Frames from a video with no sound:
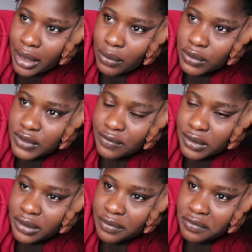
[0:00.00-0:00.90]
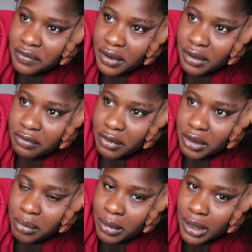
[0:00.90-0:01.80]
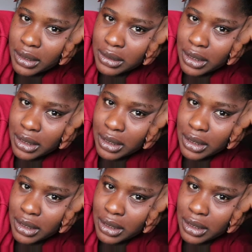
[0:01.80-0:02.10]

I was feeling very, very bad,